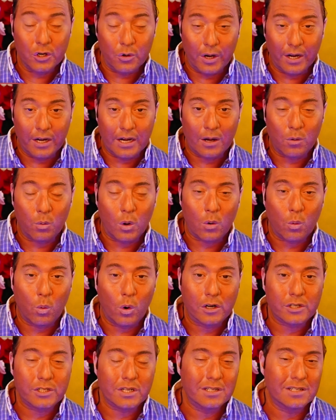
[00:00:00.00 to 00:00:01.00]
doing and what
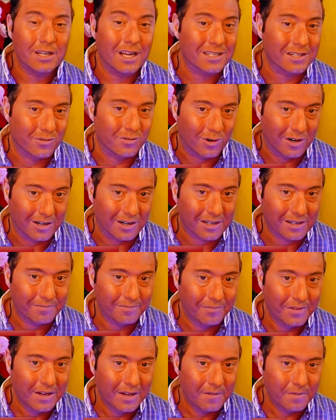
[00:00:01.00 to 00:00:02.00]
works and doesn't
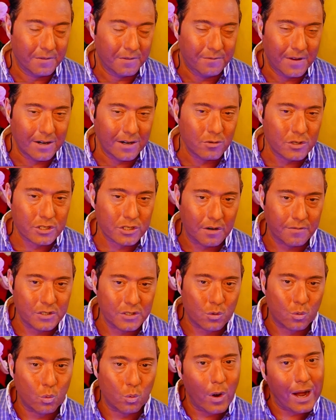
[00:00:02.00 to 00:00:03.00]
work. The Federal Reserve
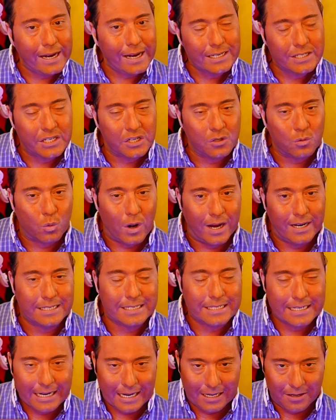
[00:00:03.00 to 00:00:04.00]
is raising
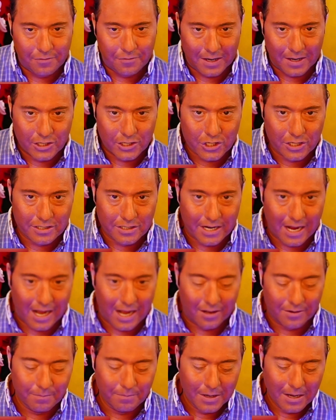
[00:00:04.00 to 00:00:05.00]
rates to get inflation
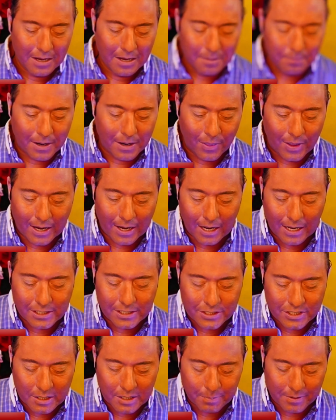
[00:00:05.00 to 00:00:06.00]
down. But in that
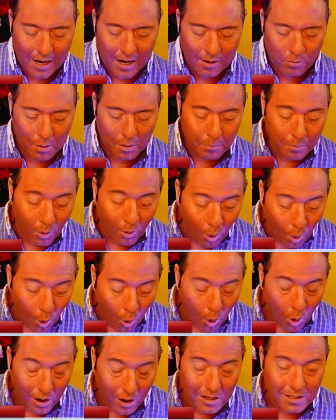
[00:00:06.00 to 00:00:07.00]
latest CPI
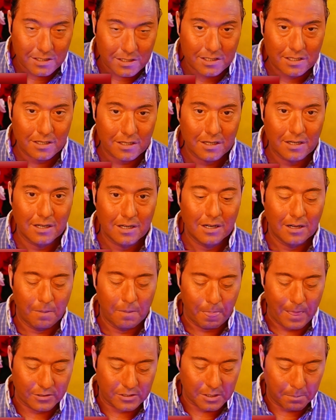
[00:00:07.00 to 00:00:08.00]
report,
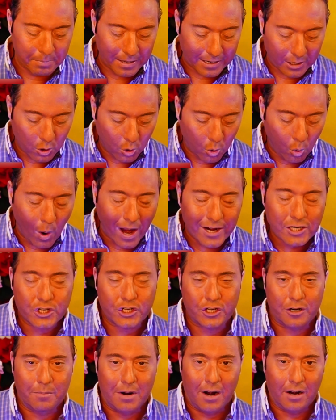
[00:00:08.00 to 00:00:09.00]
there's a big
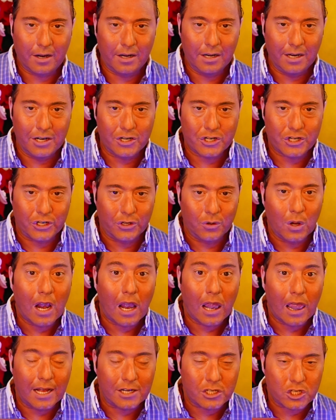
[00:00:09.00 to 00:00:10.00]
question mark at issue.
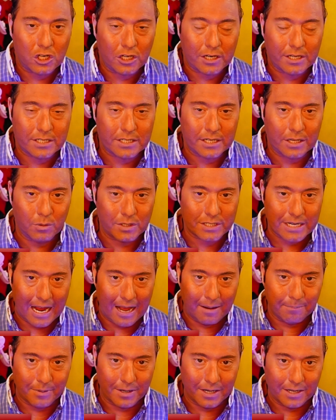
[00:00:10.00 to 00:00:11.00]
Let's look and see what's
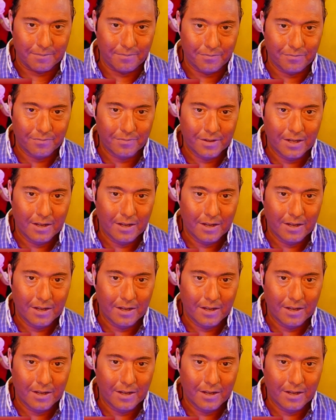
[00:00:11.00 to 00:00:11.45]
happening.